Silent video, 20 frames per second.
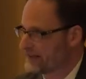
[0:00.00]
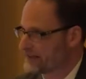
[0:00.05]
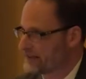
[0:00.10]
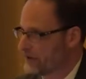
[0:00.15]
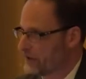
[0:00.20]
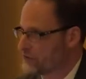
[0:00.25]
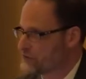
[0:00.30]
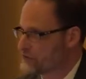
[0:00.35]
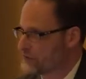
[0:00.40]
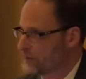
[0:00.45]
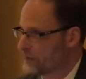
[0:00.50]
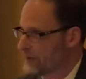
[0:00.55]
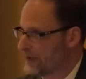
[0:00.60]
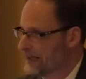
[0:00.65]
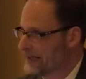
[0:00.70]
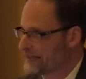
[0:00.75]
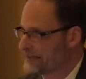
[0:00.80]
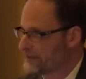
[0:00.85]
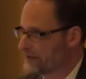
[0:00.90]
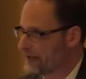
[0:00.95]
and cultural
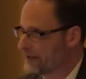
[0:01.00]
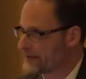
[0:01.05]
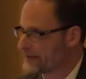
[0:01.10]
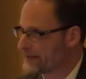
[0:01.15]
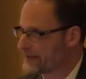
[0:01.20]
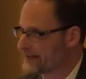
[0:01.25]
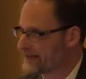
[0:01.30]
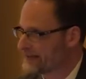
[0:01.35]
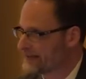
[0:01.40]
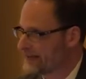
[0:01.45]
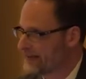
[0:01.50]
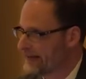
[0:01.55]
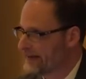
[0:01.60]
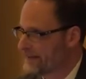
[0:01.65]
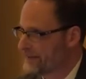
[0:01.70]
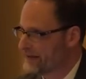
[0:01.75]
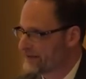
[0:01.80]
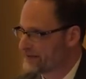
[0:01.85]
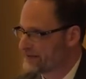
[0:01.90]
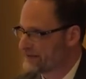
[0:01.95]
hierarchies
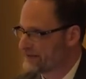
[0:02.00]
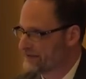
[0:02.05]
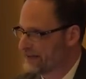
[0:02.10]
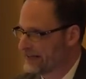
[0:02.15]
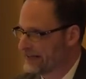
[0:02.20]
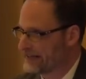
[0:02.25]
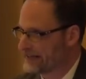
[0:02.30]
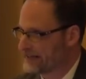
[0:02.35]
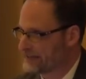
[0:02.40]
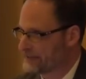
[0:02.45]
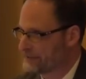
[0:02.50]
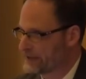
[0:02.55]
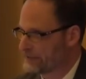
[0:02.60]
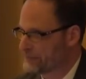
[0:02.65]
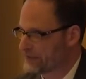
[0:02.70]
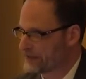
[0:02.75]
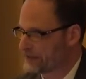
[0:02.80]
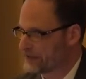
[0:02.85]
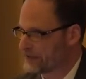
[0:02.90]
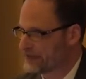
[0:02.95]
that defined the
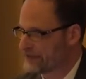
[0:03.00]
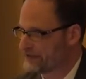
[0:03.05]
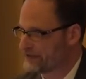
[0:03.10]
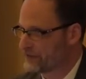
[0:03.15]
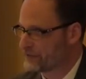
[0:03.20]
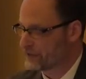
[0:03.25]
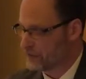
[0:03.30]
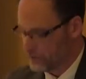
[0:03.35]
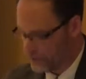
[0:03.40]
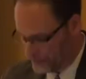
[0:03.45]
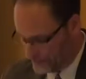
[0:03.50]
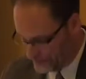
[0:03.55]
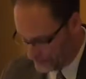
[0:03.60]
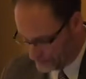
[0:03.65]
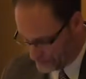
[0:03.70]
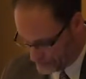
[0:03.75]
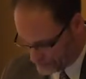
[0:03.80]
public life of colonial